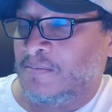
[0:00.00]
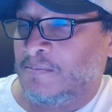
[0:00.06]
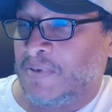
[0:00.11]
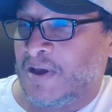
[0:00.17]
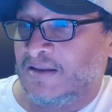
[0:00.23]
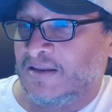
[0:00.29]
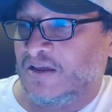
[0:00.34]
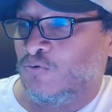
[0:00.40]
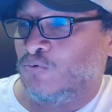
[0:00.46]

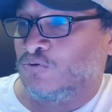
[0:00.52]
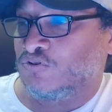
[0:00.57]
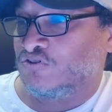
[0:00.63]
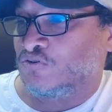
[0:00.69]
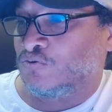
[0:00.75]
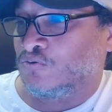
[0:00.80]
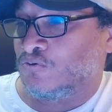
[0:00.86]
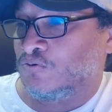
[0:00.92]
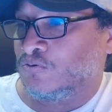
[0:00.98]
bilingual
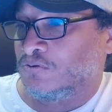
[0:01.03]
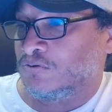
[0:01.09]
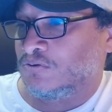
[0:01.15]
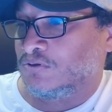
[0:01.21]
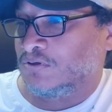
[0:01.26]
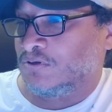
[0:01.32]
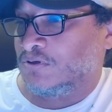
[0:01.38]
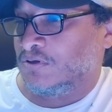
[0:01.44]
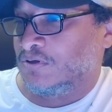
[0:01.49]
school,
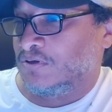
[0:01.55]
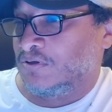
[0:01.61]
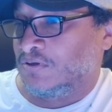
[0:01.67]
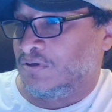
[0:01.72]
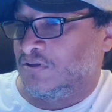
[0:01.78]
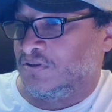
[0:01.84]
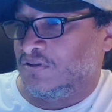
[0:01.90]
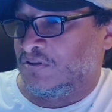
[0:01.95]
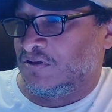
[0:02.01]

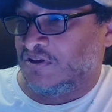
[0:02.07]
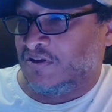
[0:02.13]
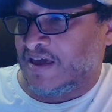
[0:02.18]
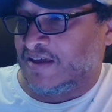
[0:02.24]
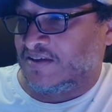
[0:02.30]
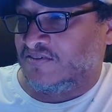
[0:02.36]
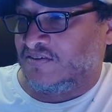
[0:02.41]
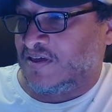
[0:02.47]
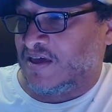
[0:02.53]
and the
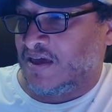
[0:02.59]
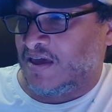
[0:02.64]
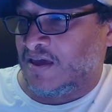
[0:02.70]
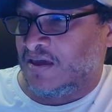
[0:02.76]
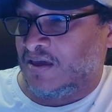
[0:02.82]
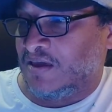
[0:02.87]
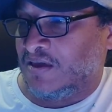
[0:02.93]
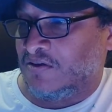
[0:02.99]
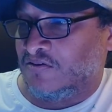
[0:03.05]
next
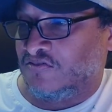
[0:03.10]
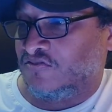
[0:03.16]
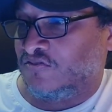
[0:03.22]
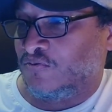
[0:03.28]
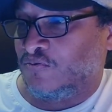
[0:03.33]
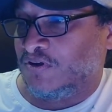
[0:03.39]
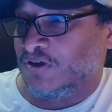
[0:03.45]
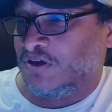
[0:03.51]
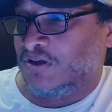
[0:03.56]
day a
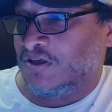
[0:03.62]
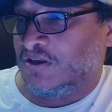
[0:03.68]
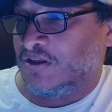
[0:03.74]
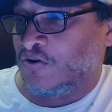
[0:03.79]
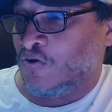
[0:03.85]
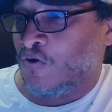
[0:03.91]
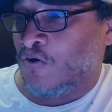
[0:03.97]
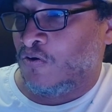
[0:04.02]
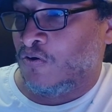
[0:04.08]
student in
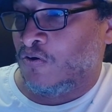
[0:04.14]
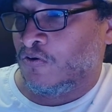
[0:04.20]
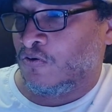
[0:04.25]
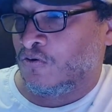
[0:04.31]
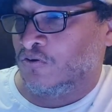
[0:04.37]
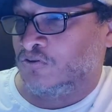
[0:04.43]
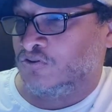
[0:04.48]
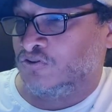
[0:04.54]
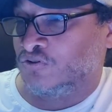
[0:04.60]
an
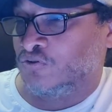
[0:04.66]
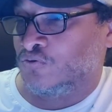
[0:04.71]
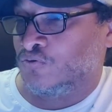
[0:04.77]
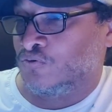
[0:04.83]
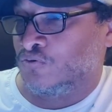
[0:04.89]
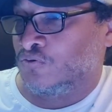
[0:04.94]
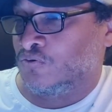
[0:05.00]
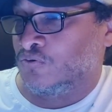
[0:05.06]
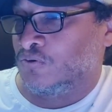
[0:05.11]
all-girls
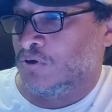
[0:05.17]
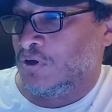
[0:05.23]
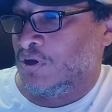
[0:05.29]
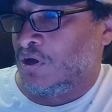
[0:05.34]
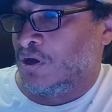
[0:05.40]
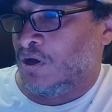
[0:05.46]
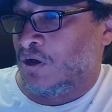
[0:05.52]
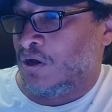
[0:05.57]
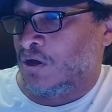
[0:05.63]
school
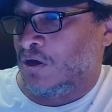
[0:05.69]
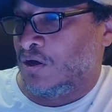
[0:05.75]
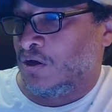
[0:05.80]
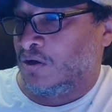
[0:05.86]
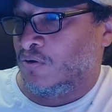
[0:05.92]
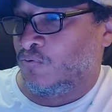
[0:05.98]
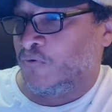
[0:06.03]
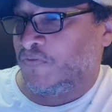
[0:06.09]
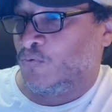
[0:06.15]

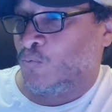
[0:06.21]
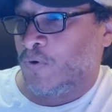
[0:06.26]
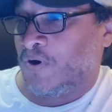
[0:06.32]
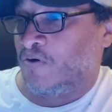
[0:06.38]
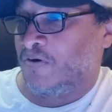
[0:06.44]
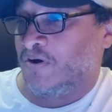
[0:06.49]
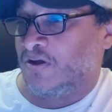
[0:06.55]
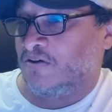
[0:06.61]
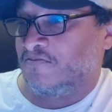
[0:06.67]
with the
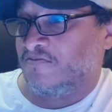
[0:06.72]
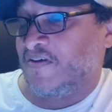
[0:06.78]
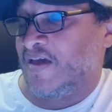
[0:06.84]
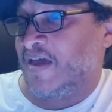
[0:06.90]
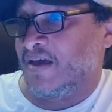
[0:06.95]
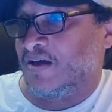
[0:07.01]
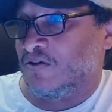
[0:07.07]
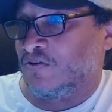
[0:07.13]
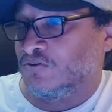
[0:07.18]
wearing of
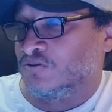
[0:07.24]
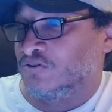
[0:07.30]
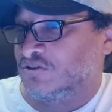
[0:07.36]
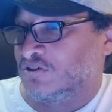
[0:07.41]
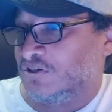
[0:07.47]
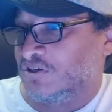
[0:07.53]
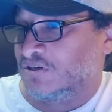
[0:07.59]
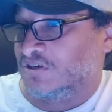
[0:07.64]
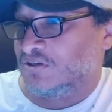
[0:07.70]

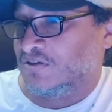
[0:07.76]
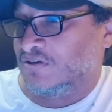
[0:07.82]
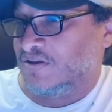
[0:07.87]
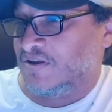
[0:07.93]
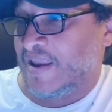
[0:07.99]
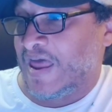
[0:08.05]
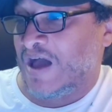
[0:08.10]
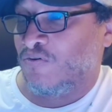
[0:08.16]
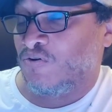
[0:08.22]
veils
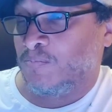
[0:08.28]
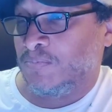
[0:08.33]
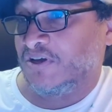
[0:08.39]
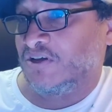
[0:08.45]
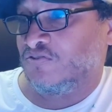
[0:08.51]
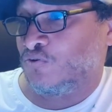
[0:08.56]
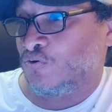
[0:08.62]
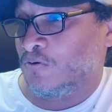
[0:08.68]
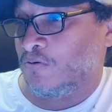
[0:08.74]
now
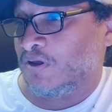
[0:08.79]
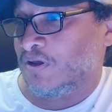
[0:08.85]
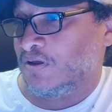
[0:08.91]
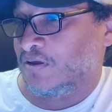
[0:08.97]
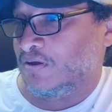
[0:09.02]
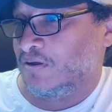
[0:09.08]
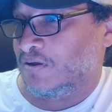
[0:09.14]
obligatory.